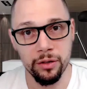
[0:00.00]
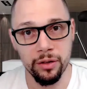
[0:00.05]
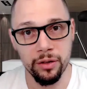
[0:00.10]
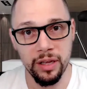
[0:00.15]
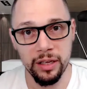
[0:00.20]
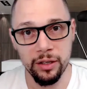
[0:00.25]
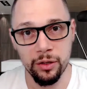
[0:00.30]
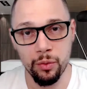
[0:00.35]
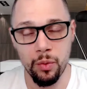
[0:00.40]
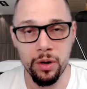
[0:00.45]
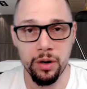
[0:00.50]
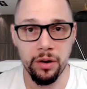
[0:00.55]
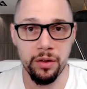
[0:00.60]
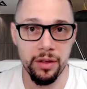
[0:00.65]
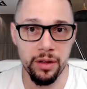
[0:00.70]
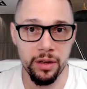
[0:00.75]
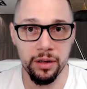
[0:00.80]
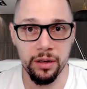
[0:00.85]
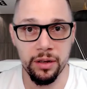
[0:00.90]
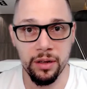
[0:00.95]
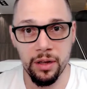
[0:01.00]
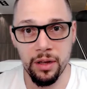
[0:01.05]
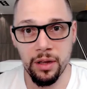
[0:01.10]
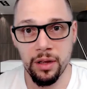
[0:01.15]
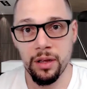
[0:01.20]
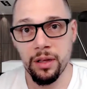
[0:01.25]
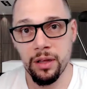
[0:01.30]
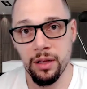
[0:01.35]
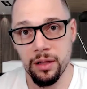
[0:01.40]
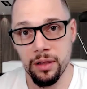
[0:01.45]
So that's one of the
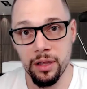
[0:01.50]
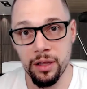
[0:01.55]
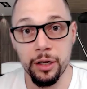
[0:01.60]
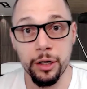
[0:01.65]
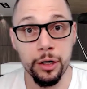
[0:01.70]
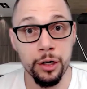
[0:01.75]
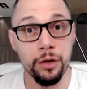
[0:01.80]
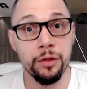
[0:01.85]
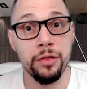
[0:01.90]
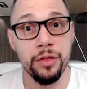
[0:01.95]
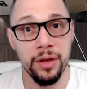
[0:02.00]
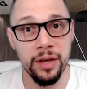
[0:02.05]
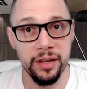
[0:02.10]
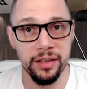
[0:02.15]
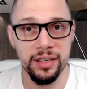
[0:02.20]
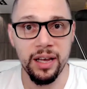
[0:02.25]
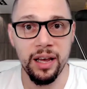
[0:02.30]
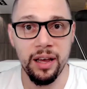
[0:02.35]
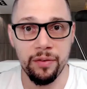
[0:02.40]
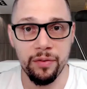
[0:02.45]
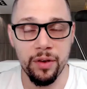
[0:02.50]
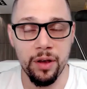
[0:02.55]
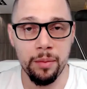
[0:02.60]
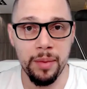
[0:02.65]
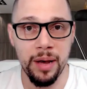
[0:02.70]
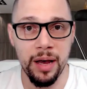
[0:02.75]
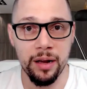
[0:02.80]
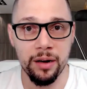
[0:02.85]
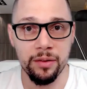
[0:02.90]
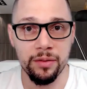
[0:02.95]
good things that have come
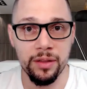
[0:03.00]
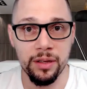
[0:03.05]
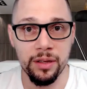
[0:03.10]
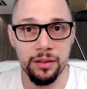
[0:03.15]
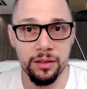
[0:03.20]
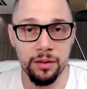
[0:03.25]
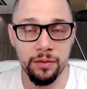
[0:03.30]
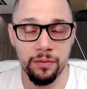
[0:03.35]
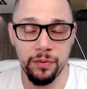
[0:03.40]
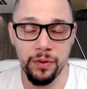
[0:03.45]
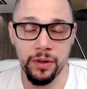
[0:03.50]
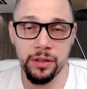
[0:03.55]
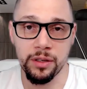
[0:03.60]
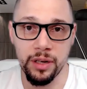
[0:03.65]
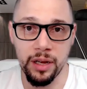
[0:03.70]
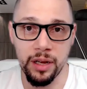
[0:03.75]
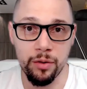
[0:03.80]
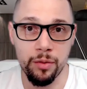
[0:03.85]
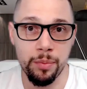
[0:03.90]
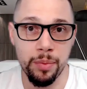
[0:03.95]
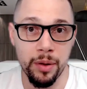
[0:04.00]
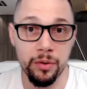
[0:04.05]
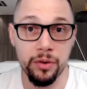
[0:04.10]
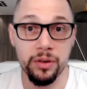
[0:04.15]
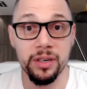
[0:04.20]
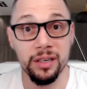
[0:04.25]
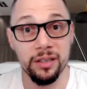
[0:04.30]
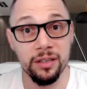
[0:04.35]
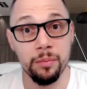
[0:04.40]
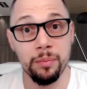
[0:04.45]
out of these inflationary
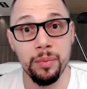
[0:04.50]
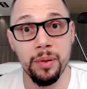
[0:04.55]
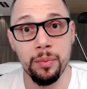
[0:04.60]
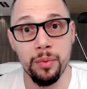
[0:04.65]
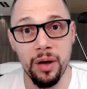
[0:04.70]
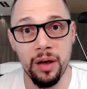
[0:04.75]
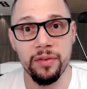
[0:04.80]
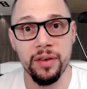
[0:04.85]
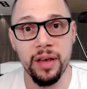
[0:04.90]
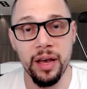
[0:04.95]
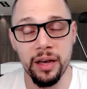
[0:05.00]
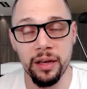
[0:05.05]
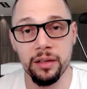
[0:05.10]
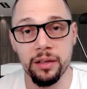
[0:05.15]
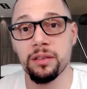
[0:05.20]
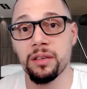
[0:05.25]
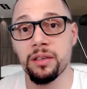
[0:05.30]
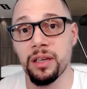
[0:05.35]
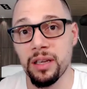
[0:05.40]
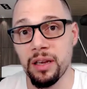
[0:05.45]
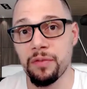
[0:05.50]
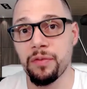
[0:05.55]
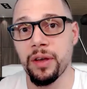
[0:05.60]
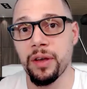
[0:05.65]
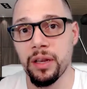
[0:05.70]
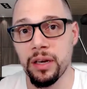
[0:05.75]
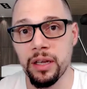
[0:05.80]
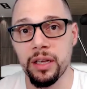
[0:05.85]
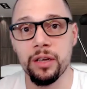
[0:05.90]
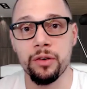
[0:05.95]
periods, that some people have gotten
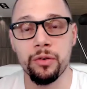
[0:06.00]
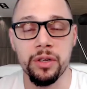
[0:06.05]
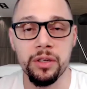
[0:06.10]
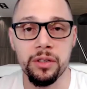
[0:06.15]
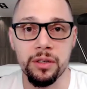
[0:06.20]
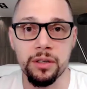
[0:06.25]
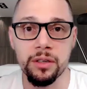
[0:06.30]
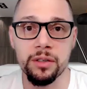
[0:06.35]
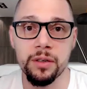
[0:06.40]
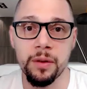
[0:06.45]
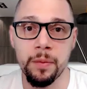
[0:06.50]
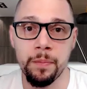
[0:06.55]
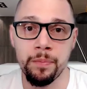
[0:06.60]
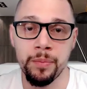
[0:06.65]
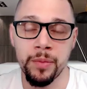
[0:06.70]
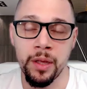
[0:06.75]
significant increases.